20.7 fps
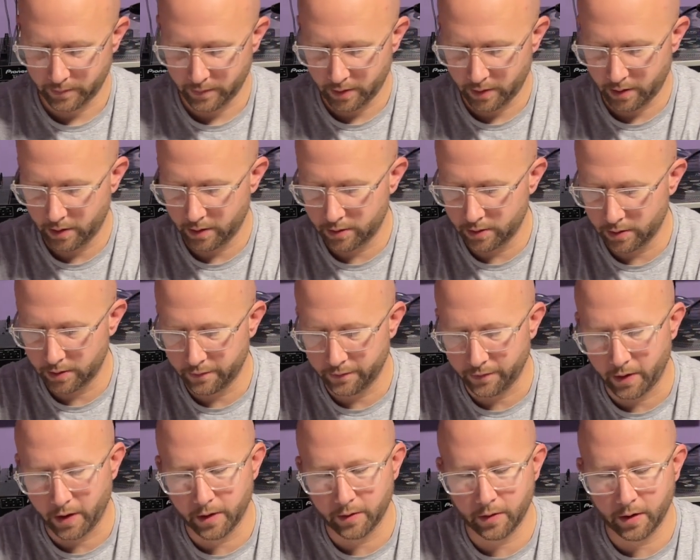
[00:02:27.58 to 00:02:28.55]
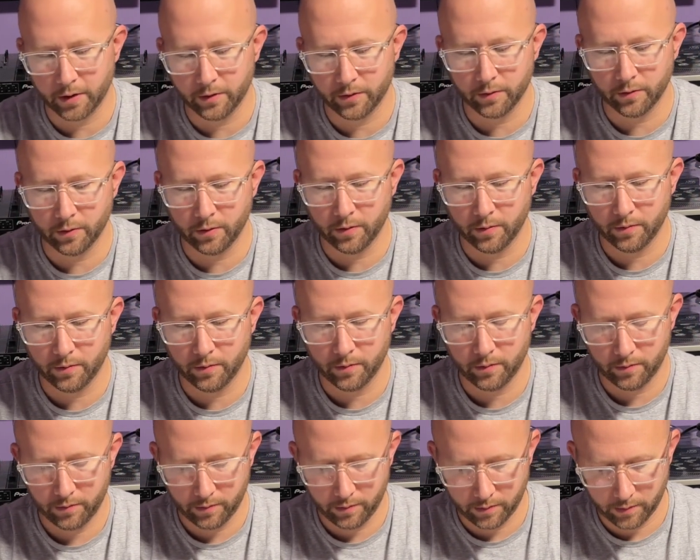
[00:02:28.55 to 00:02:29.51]
Cuts just fine right through
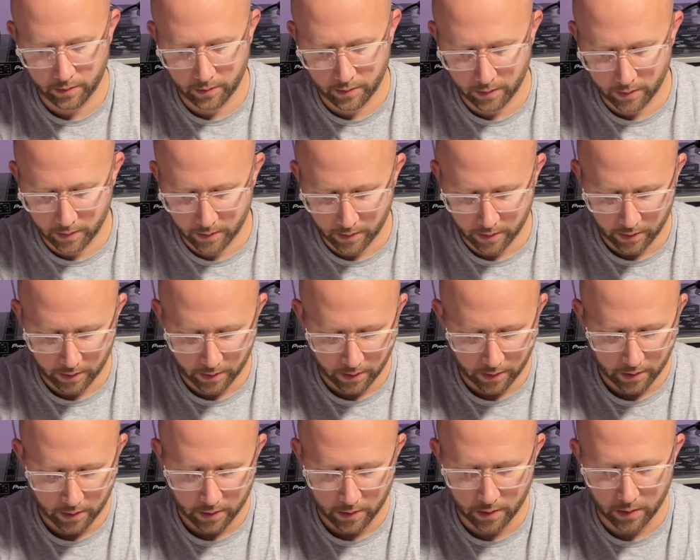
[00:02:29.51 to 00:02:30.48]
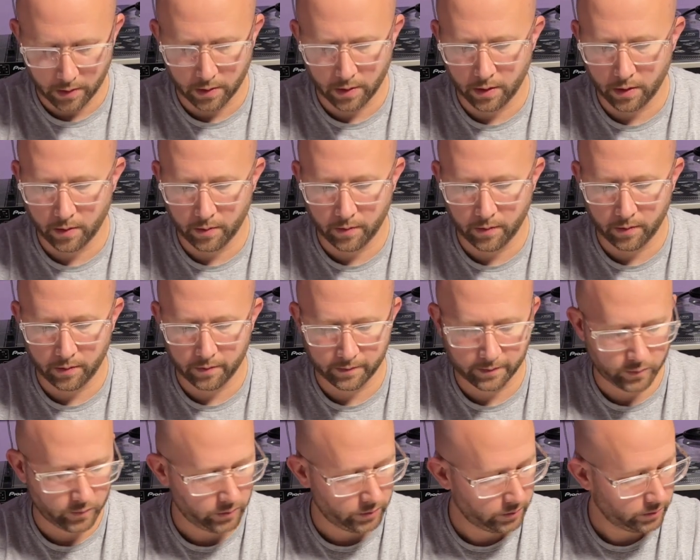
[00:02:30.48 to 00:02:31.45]
them.
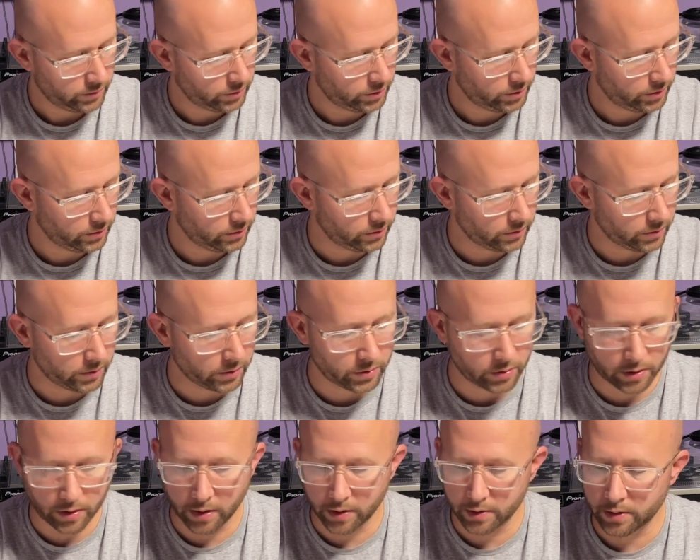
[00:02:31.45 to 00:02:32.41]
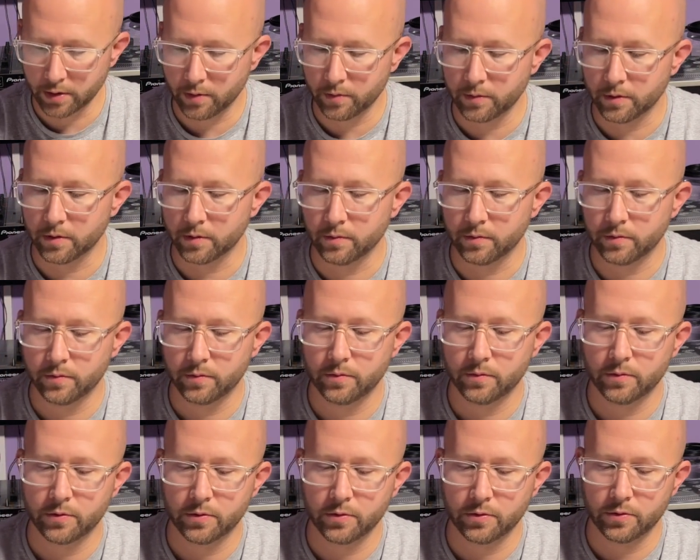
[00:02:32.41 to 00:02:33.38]
Shoot, should have got something to
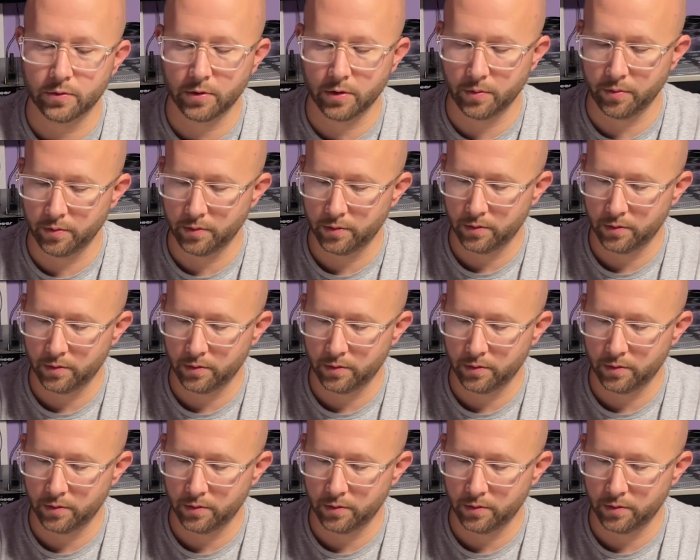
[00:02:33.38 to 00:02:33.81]
strip.